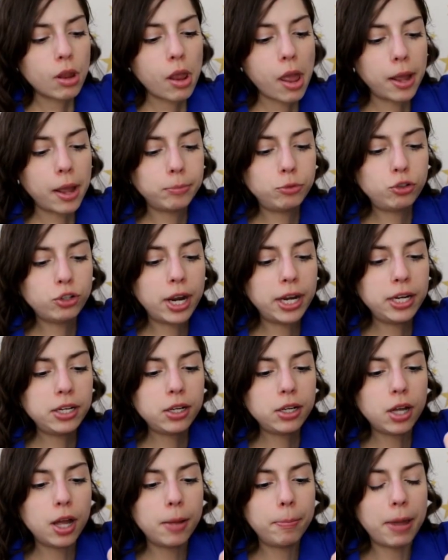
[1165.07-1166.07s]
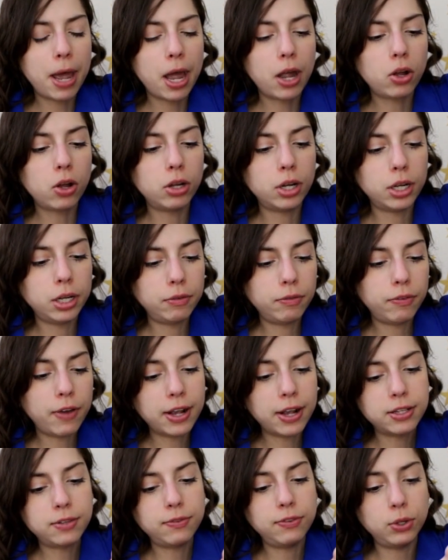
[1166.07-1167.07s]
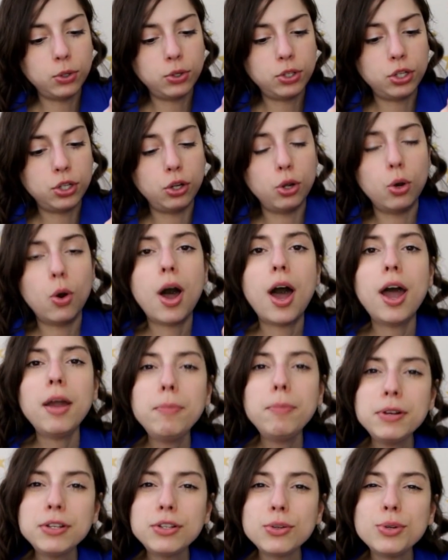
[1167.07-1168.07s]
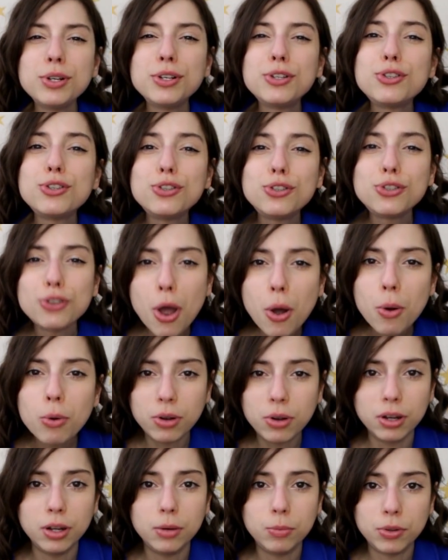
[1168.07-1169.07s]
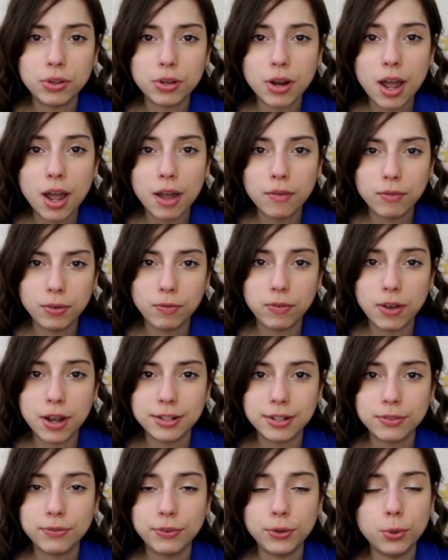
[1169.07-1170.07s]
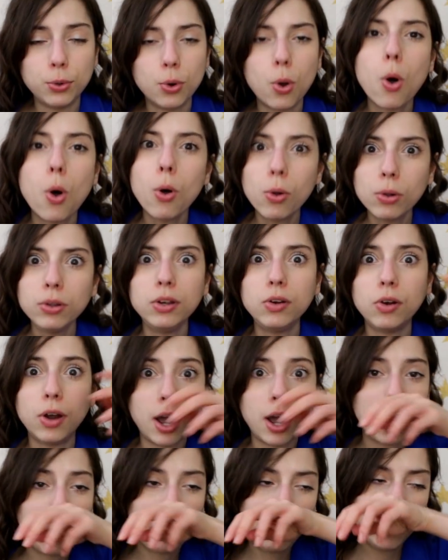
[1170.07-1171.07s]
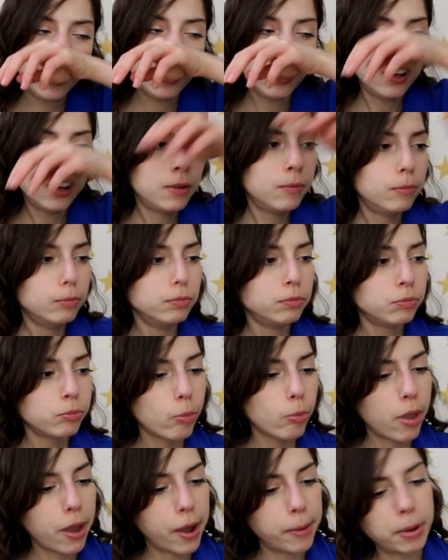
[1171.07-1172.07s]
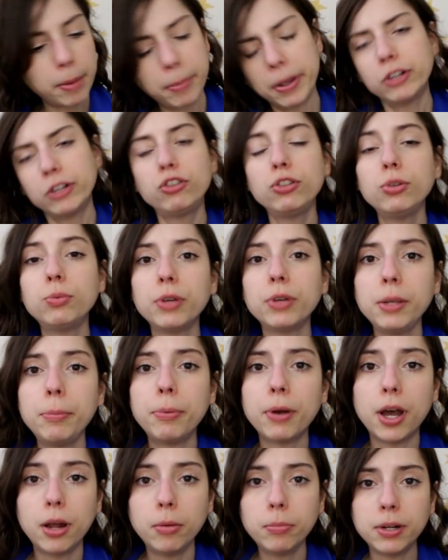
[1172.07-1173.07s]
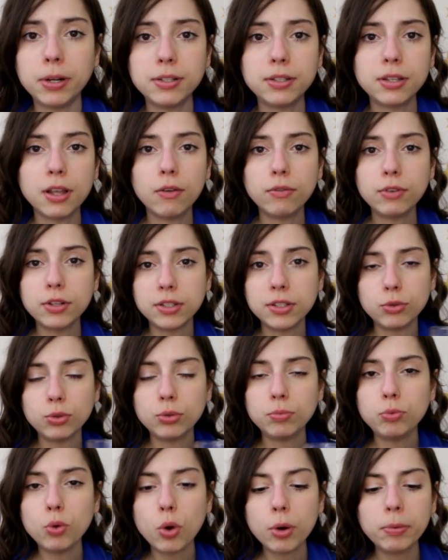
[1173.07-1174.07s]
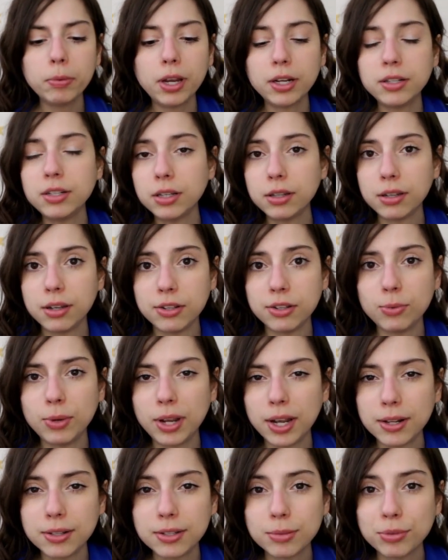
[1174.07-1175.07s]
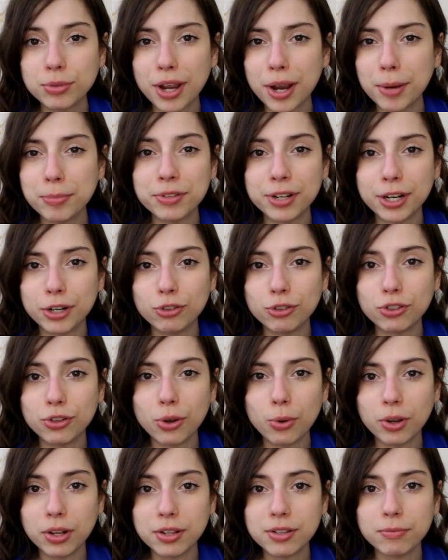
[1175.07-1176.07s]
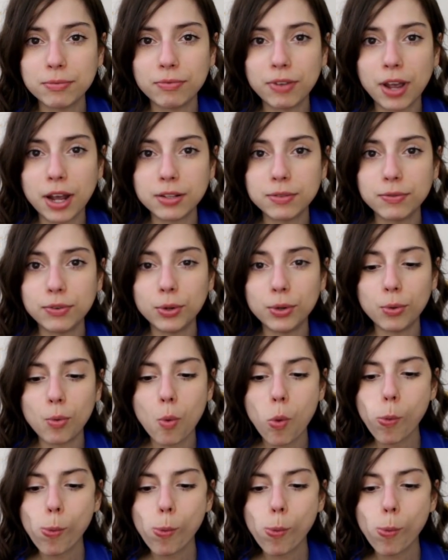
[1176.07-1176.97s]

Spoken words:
I'm trying to cut back on fast food too. I've been doing so good with not having fast food. Holy crap. I'm actually really proud of myself because normally I take the easy way out sometimes and I just go get some fast food.